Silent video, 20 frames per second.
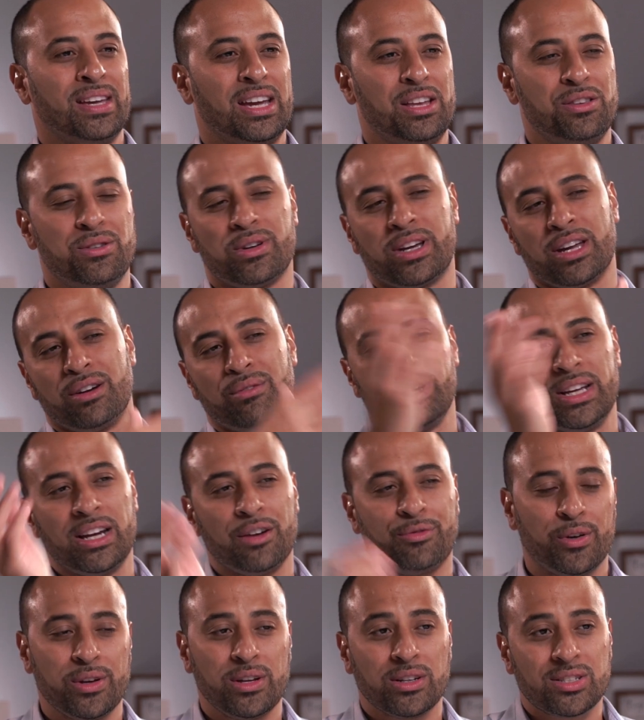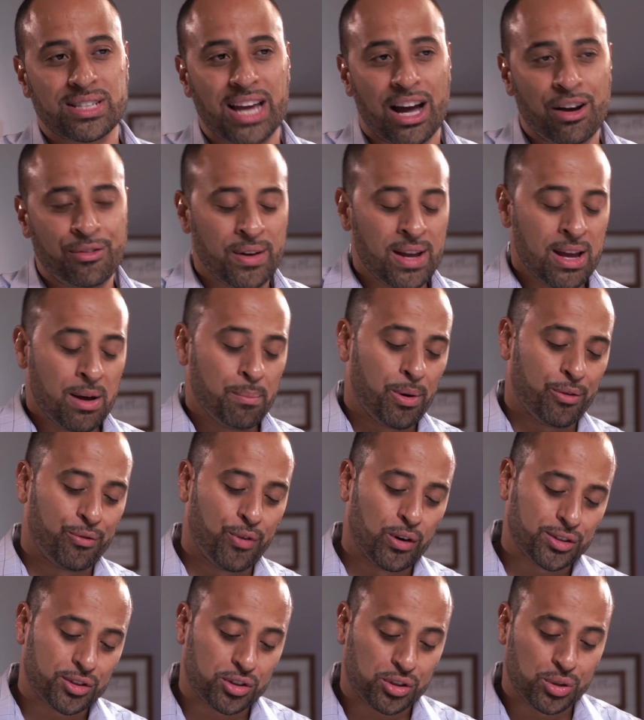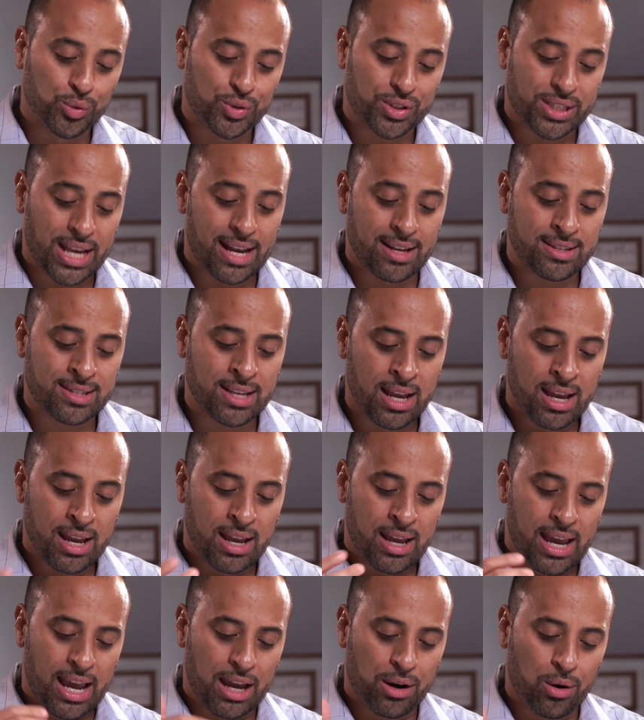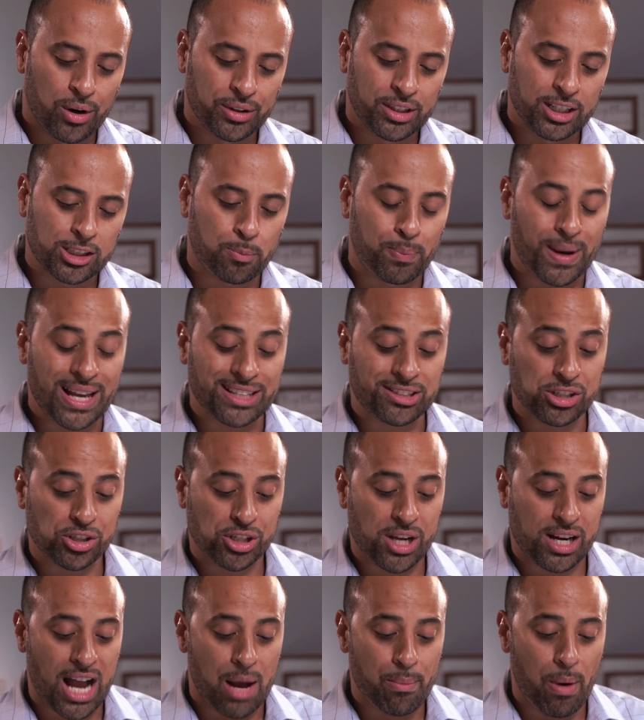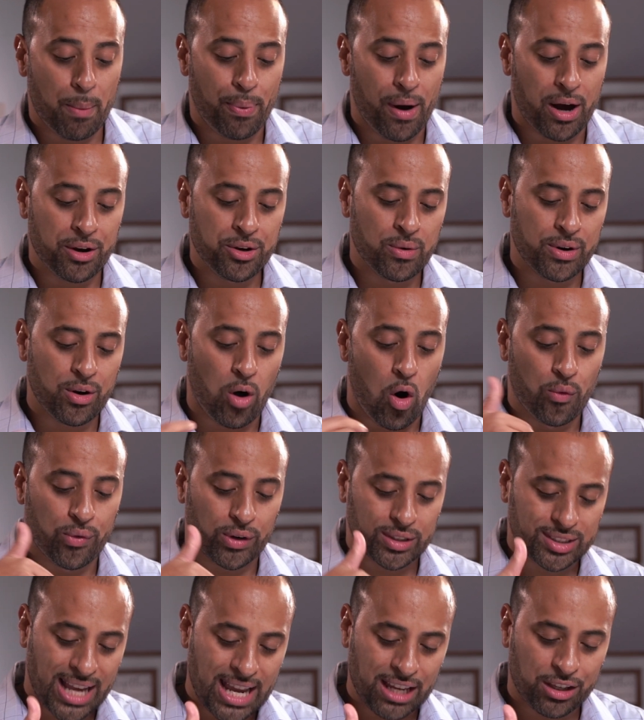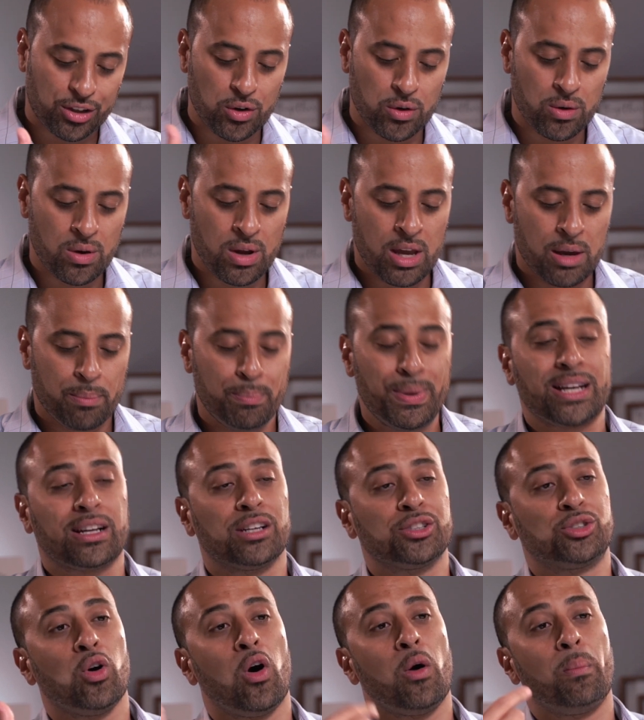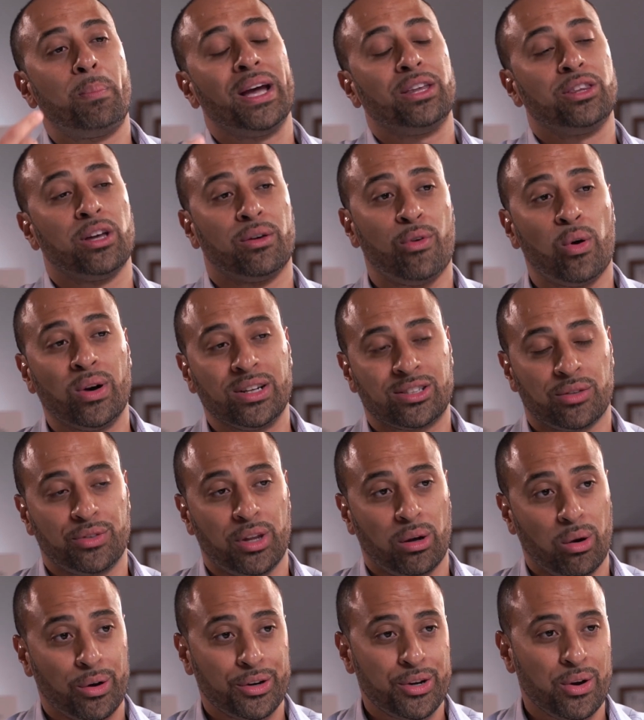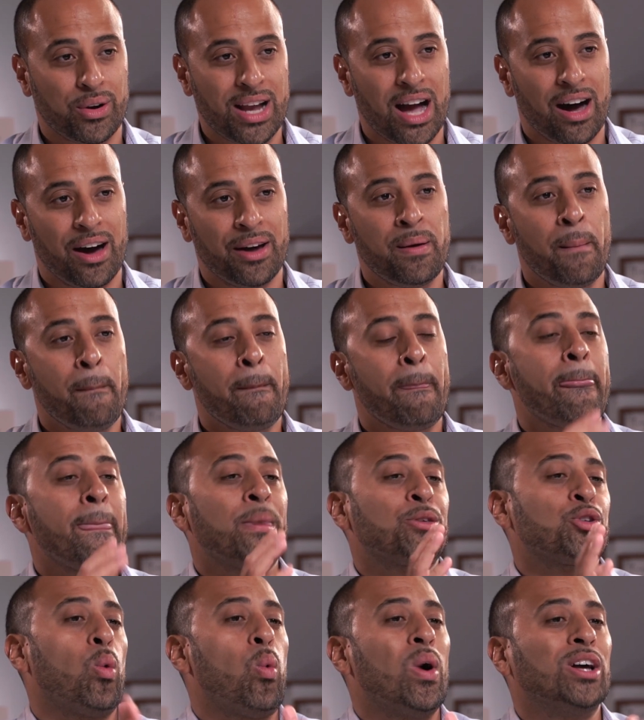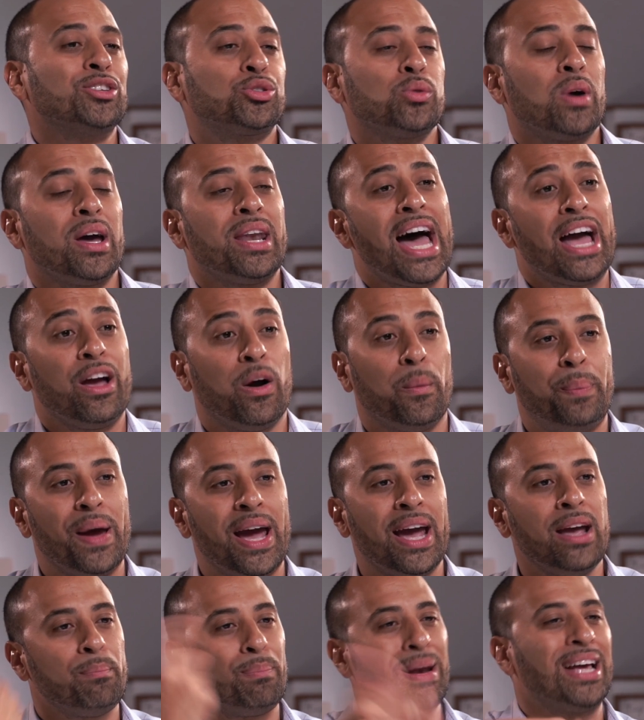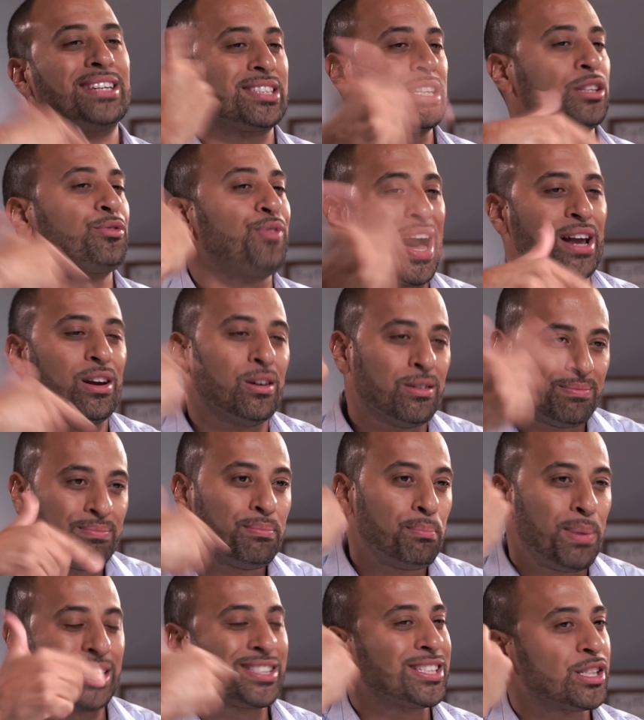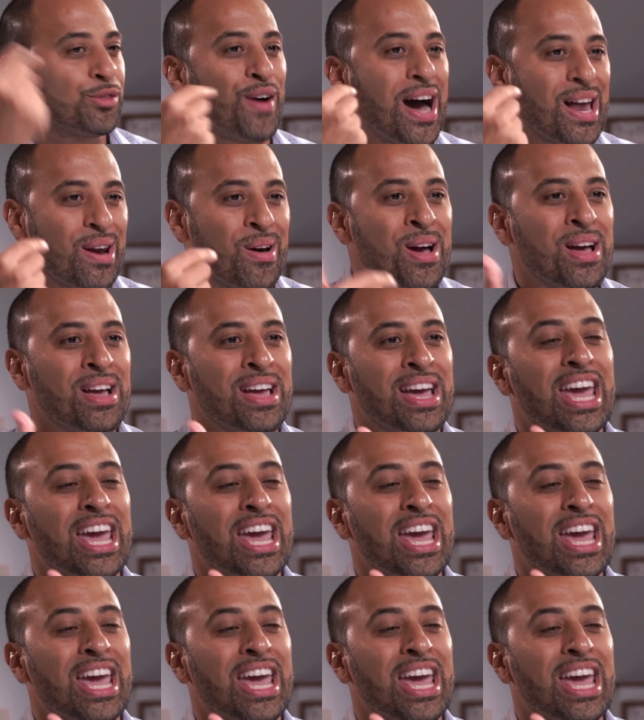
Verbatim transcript: And you can read it for yourself. But verse 2 says, And all these blessings shall come upon you and overtake you because you obey the voice of the Lord your God. So, once you and I obey, blessings follow. Blessings follow.